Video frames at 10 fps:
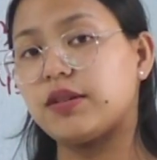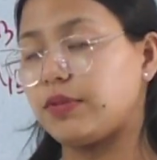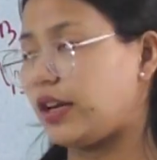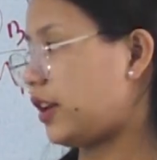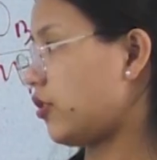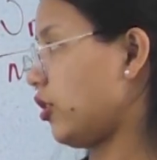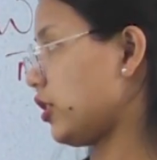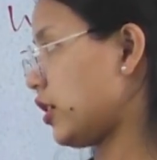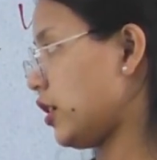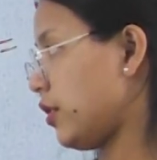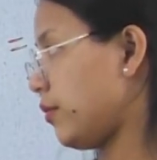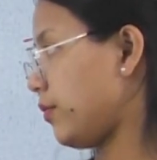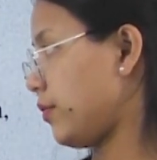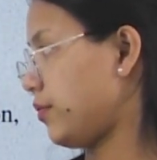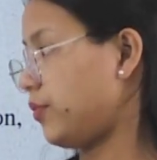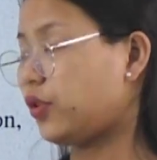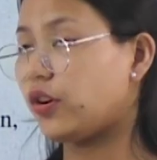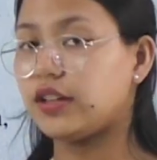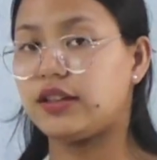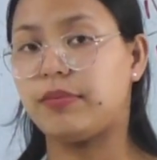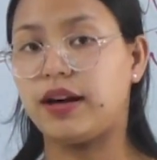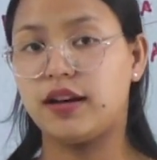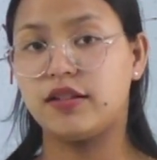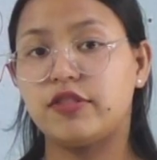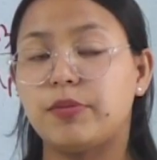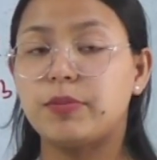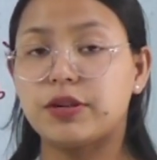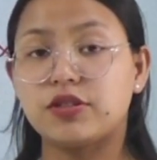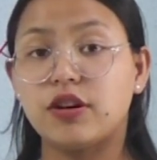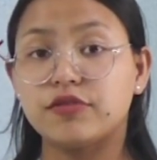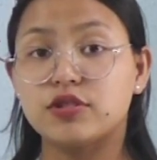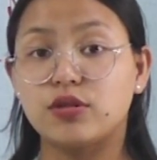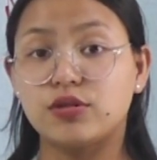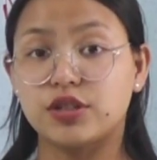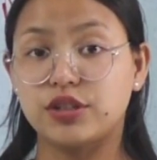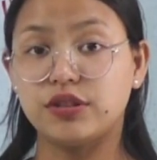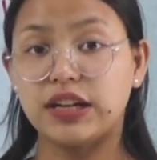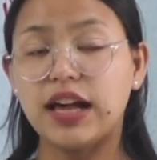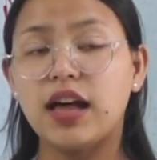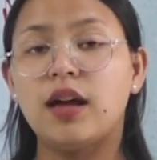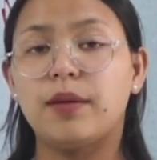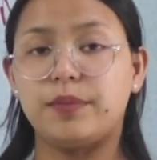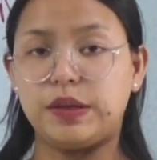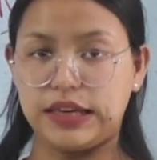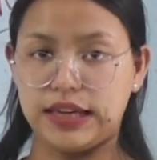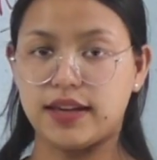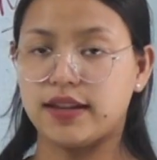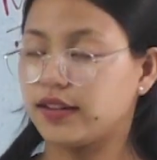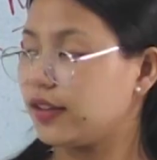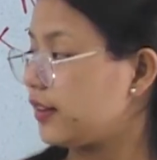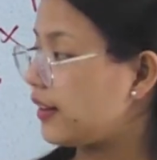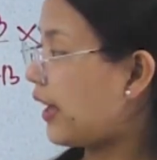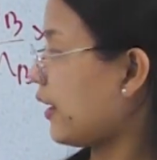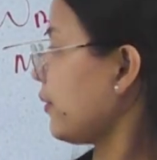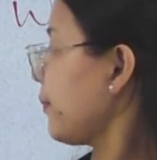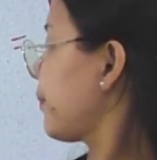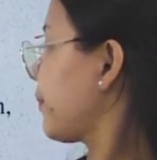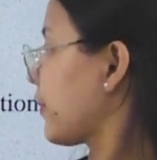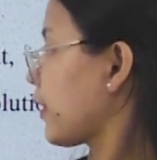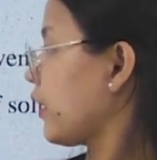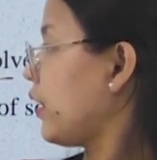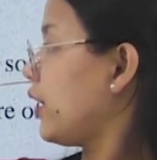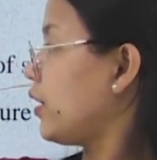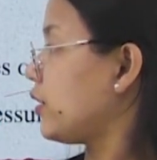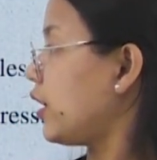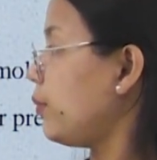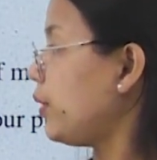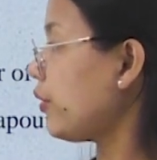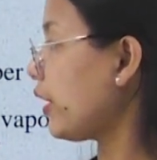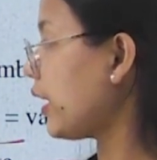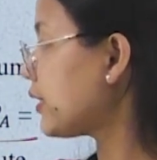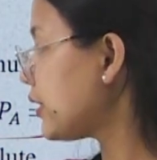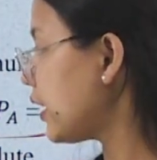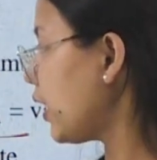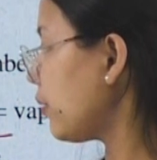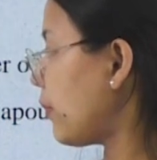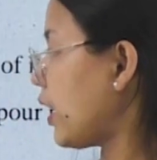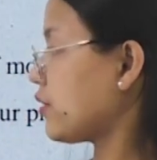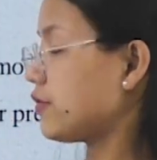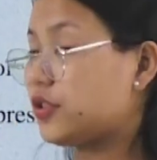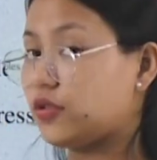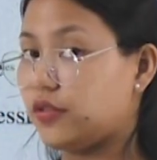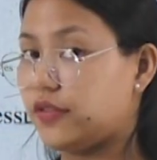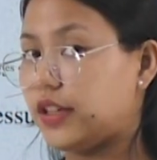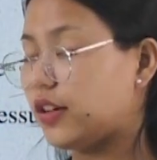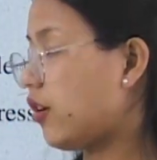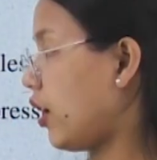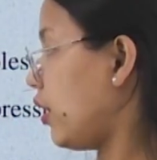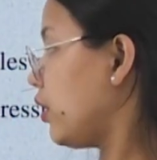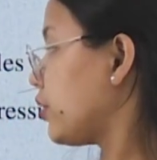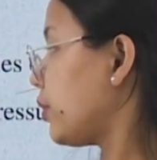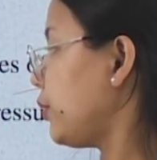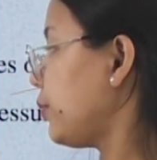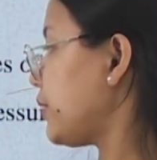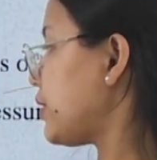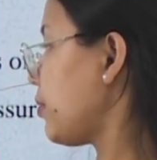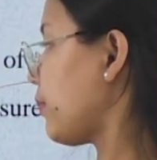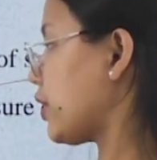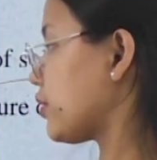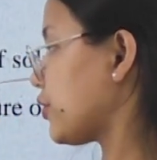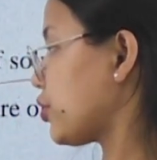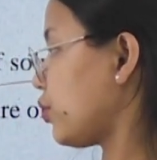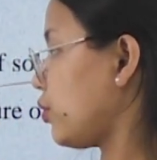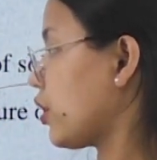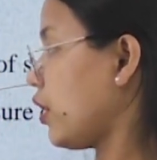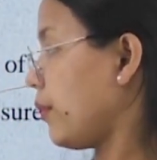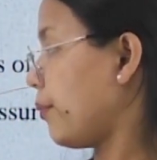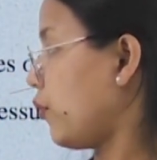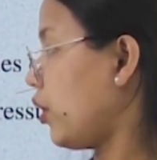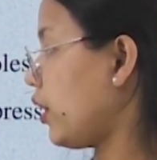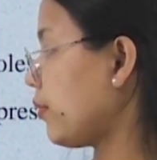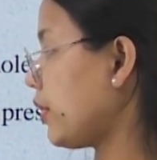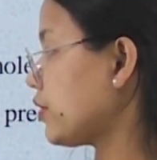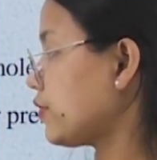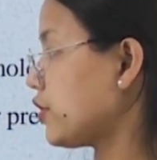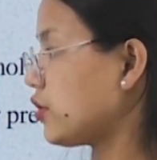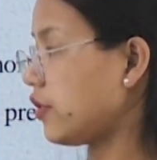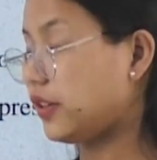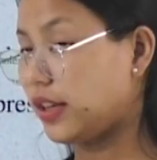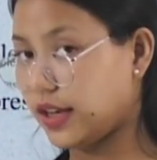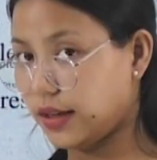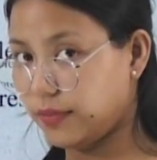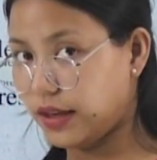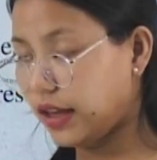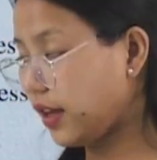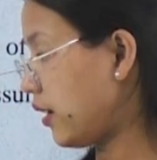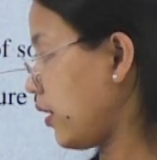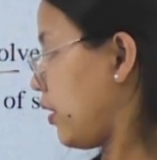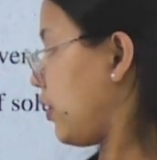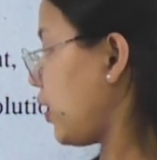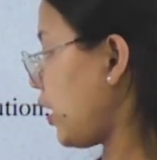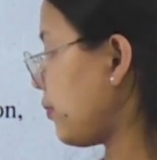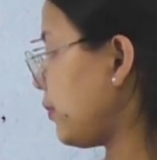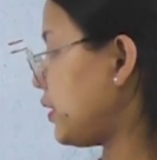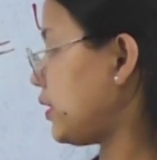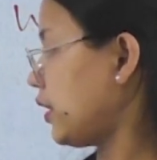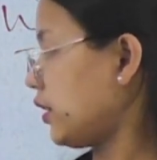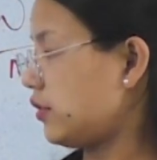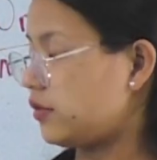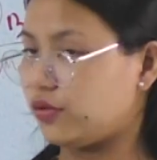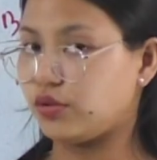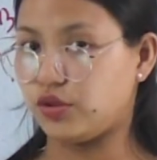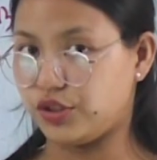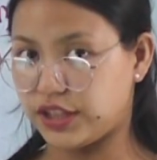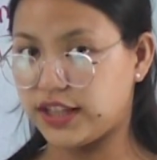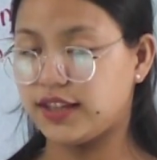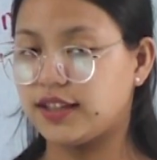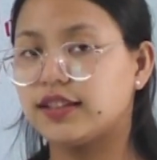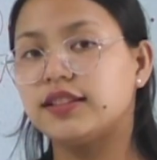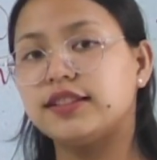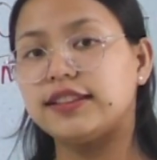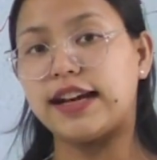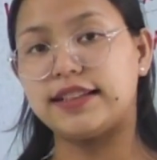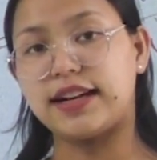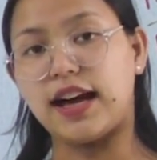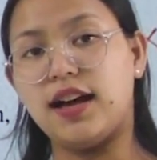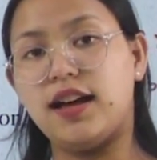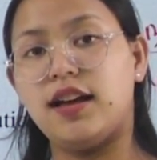kina PN0 pure na taba pressure of the solution do gina PA. Then WA is na mass of the solvent ni ko WB is na mass of the solute. Molar mass of the solvent na MA, MB is na solute ki. Yaradra.